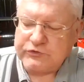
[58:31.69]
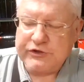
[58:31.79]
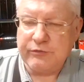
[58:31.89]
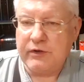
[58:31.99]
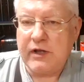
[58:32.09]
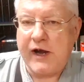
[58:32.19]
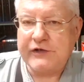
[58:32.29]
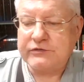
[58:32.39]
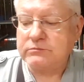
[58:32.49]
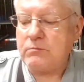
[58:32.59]
she
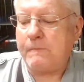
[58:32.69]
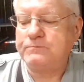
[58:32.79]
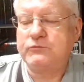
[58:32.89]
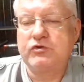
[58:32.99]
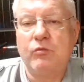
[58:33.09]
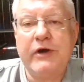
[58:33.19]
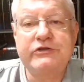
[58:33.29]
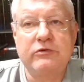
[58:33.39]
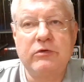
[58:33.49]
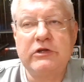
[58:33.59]
realized it's a
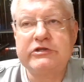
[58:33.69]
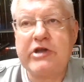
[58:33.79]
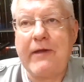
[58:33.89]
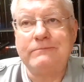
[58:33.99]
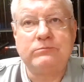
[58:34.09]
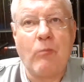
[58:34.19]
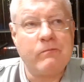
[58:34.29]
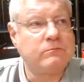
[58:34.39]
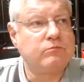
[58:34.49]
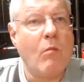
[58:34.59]
waste of real estate.
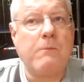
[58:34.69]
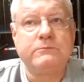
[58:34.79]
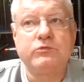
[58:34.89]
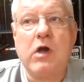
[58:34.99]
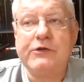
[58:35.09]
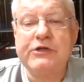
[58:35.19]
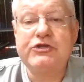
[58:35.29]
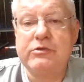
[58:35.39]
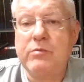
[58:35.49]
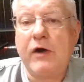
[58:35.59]
I think
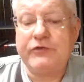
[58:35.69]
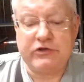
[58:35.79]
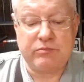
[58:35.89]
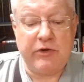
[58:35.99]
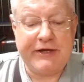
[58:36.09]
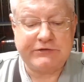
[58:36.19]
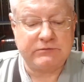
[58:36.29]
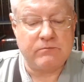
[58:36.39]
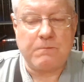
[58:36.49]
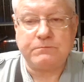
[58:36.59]
she bought this place.
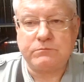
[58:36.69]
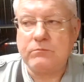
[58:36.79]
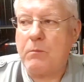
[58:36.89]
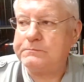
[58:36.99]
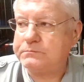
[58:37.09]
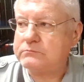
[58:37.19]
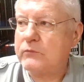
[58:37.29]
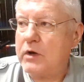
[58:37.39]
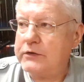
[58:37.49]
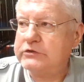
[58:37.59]

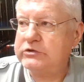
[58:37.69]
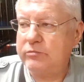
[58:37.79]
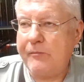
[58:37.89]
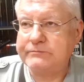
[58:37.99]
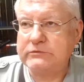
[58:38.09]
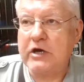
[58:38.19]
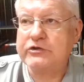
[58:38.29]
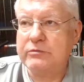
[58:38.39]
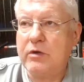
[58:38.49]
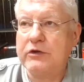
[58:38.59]
I think she
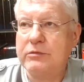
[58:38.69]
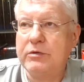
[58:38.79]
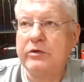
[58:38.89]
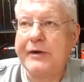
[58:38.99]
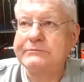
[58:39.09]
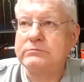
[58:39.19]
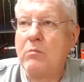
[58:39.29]
actually bought the building.